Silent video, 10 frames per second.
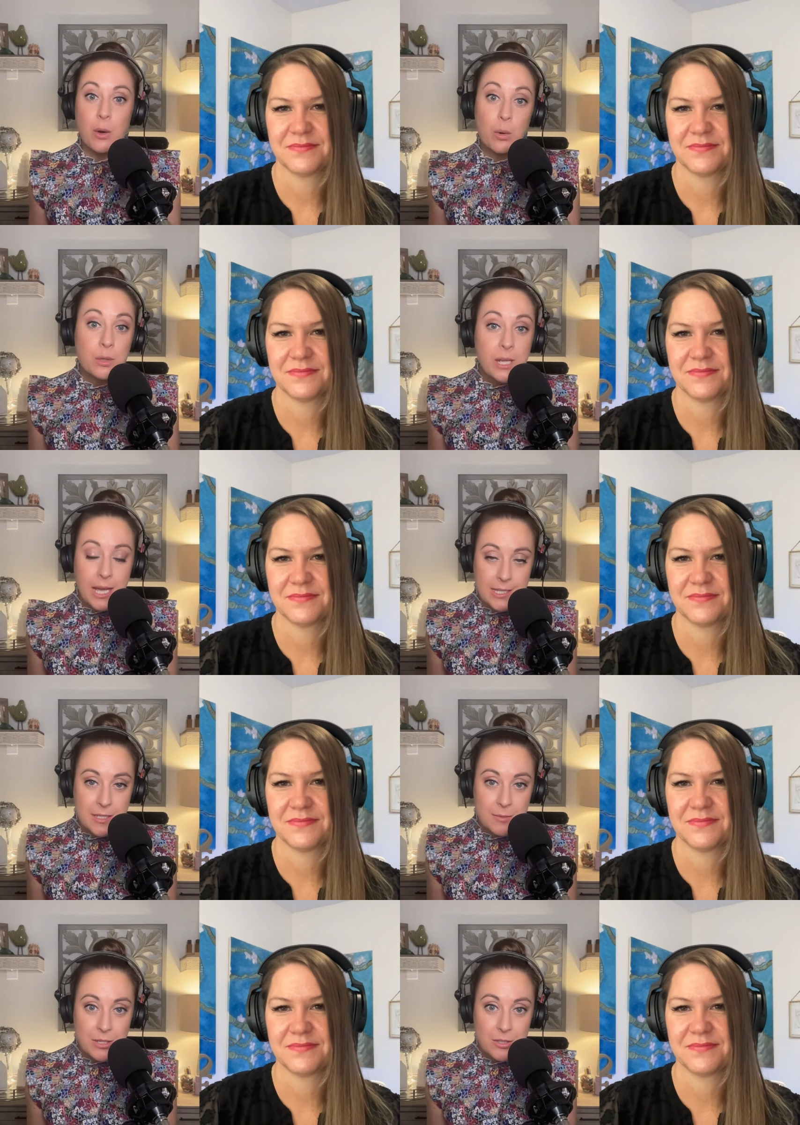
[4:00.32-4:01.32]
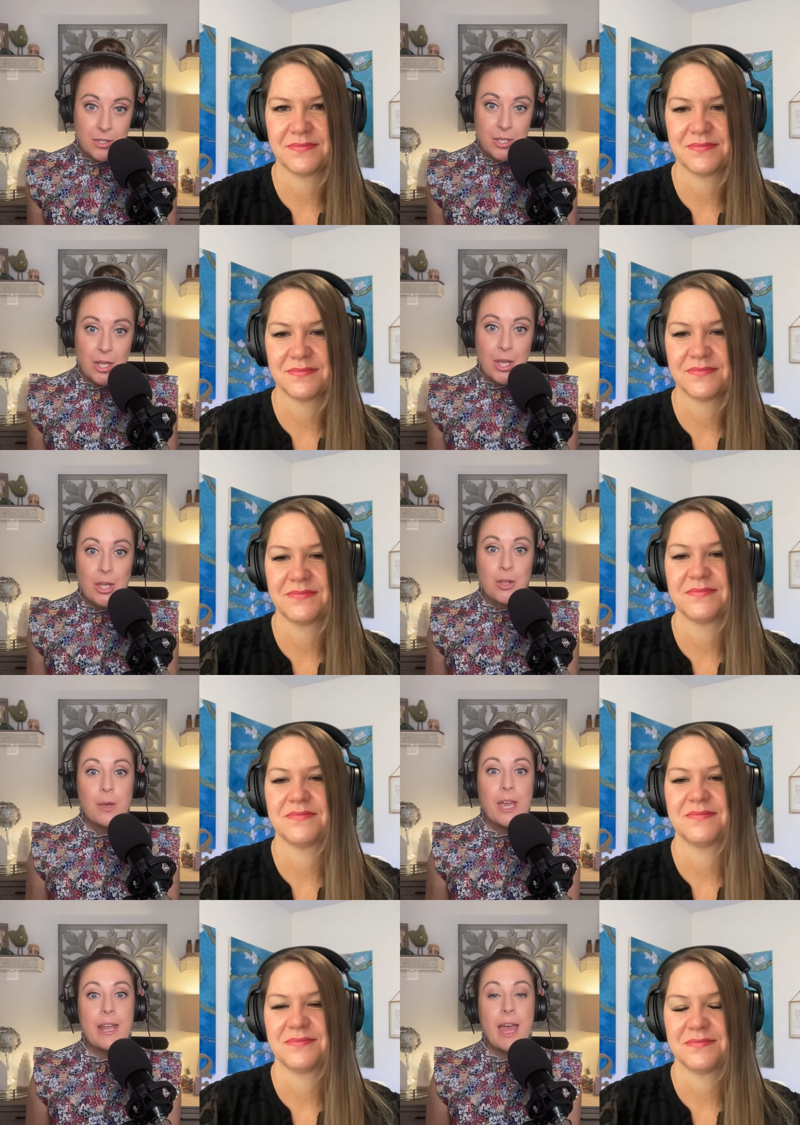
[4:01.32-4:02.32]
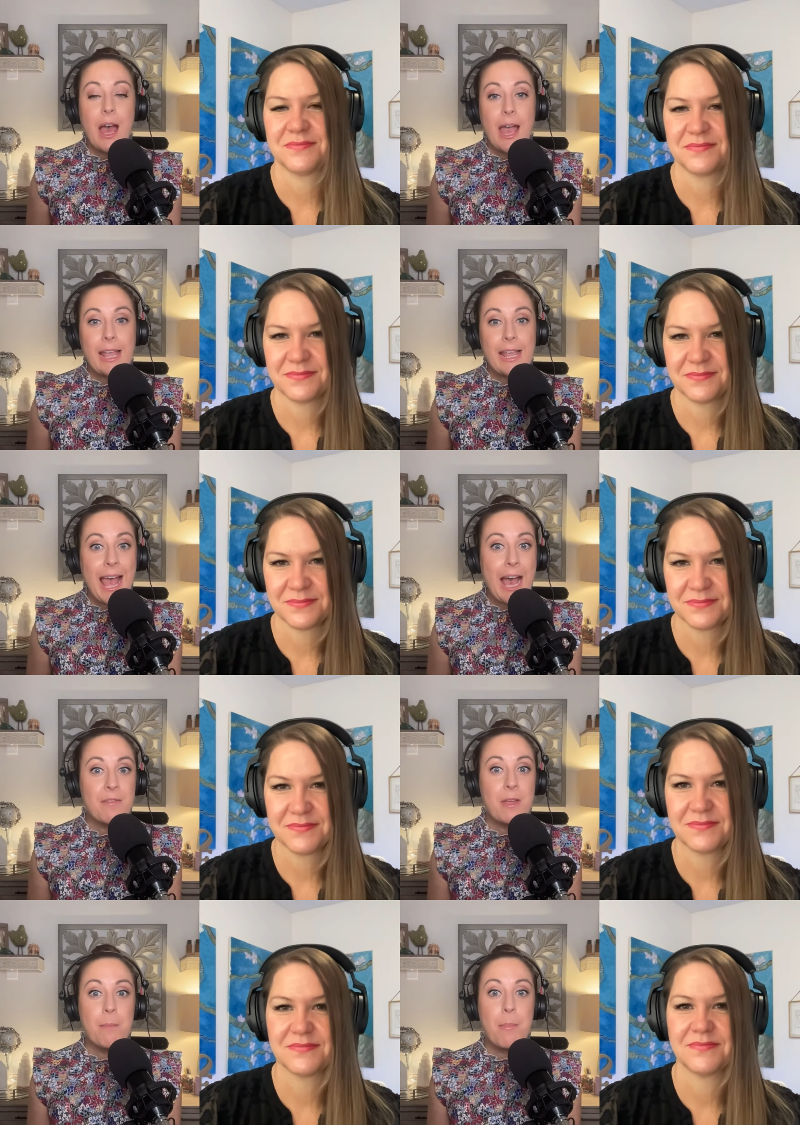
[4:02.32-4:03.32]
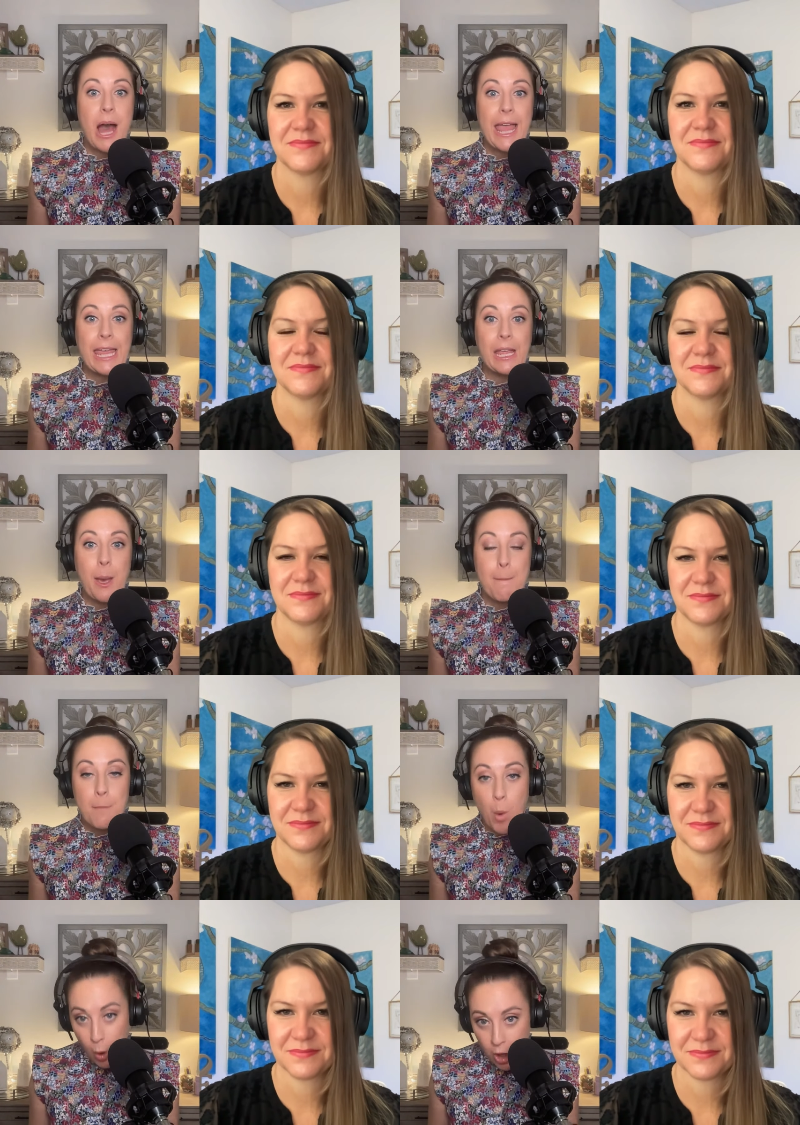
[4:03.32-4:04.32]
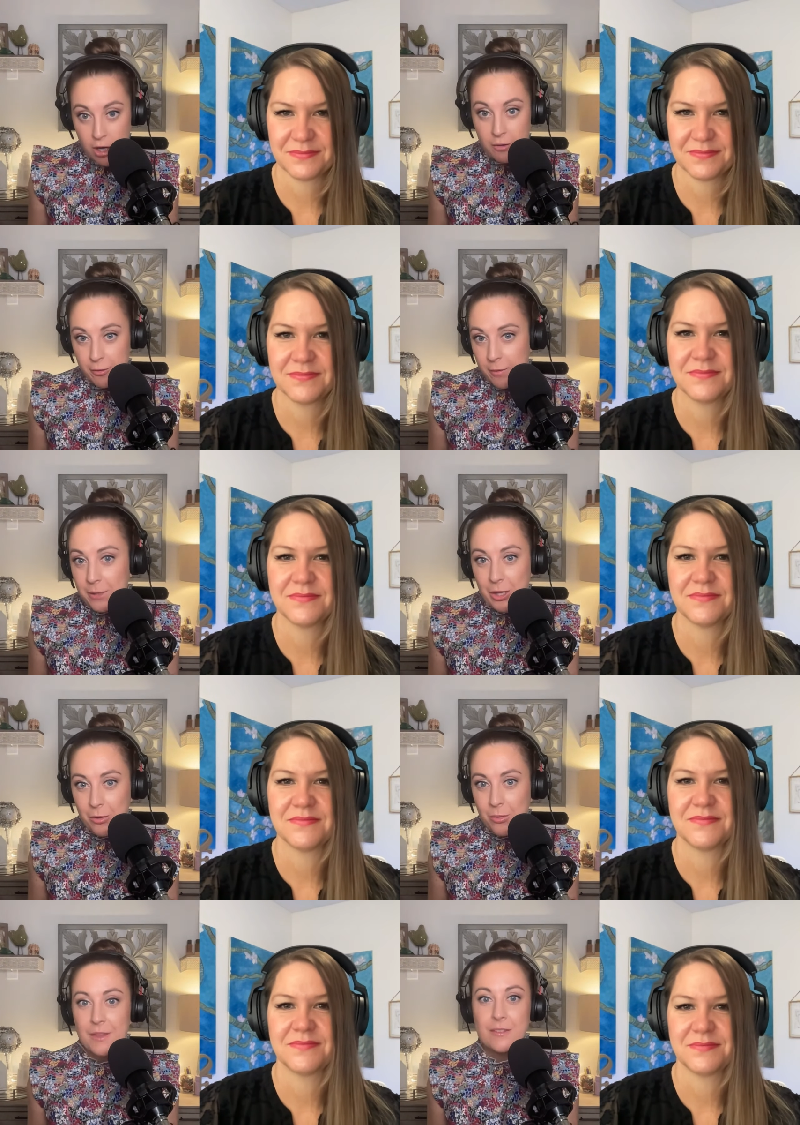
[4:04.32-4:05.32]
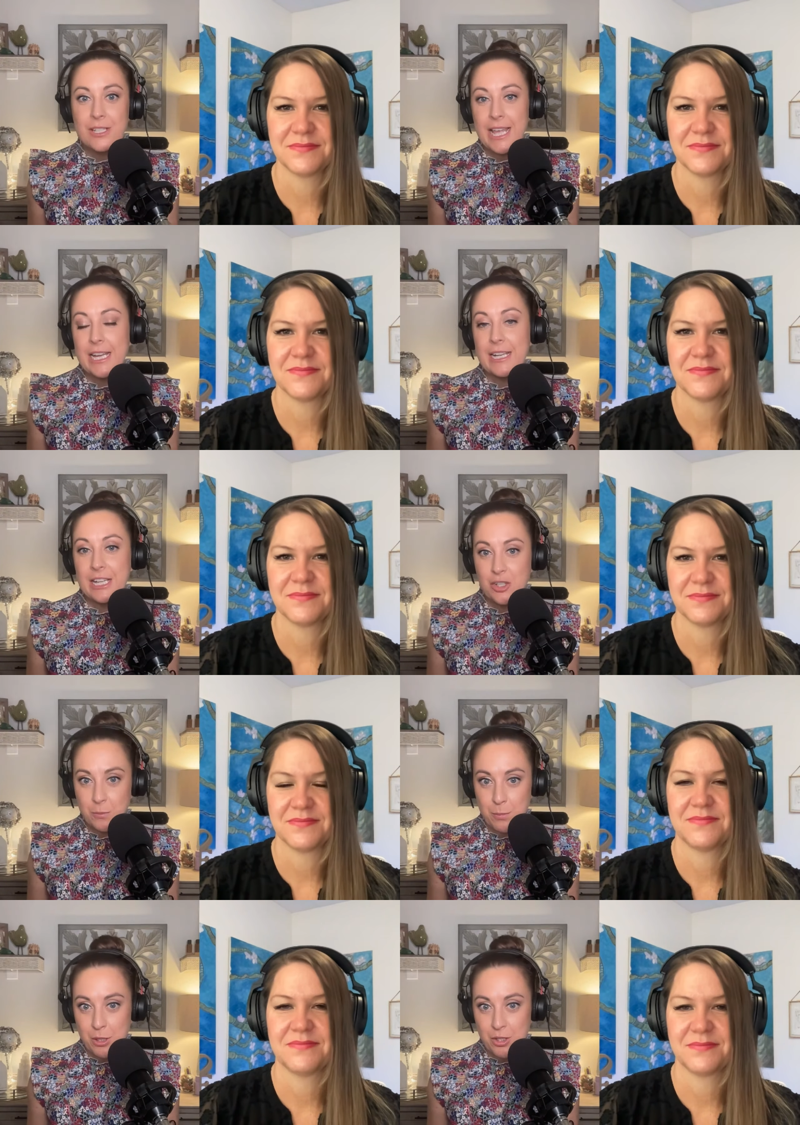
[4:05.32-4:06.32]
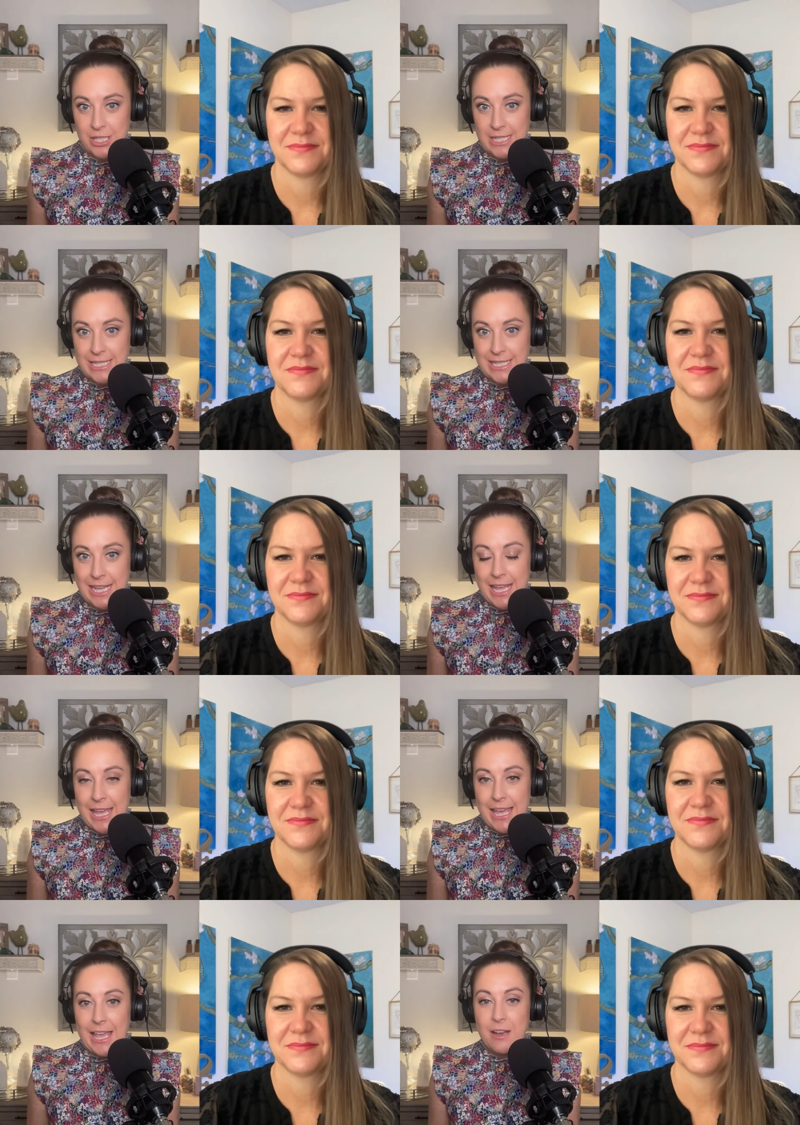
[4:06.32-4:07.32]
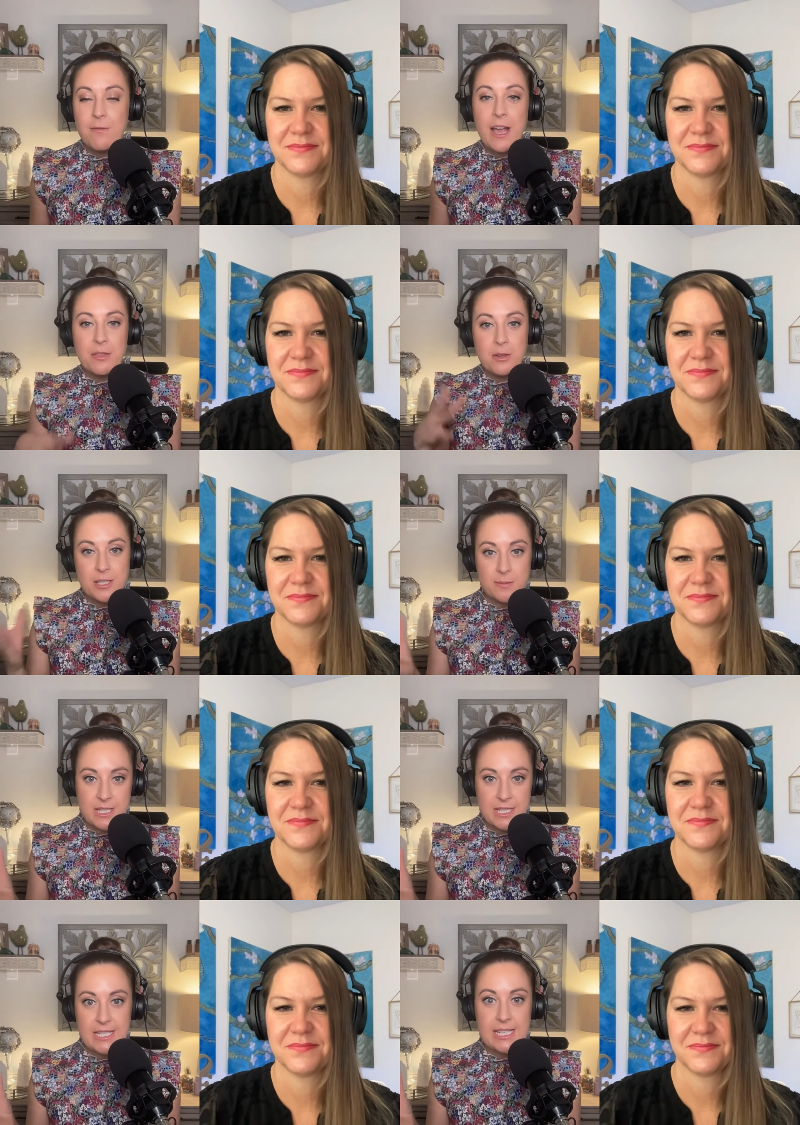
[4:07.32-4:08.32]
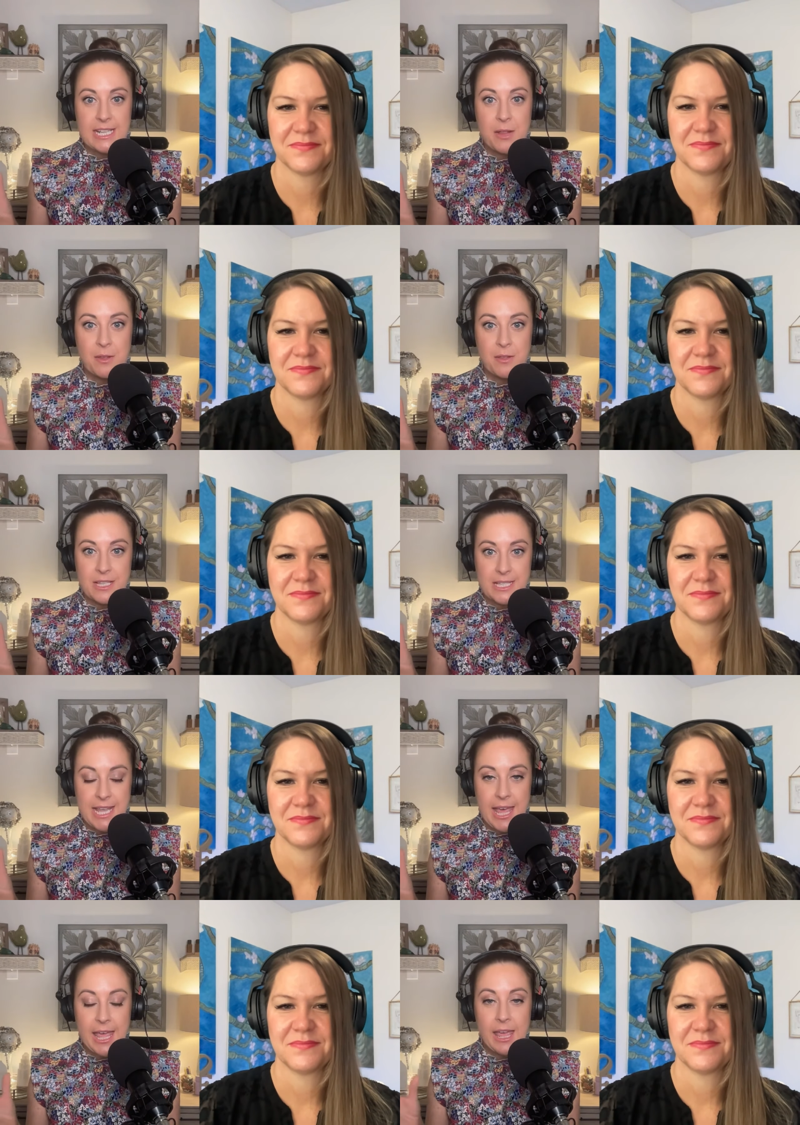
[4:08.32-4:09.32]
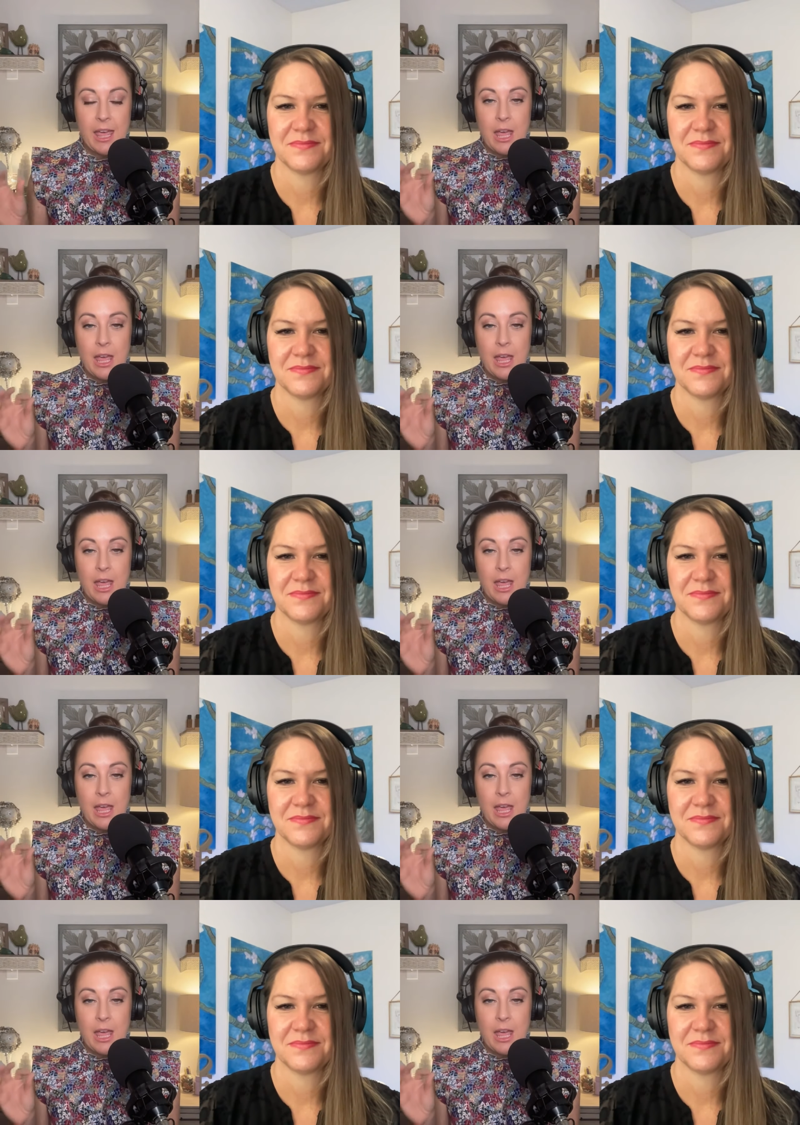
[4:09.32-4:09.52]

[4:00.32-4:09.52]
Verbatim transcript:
Speaker 1: old customers. You can have them buying more from you than just that initial purchase. And in fact, there's some statistics out there that say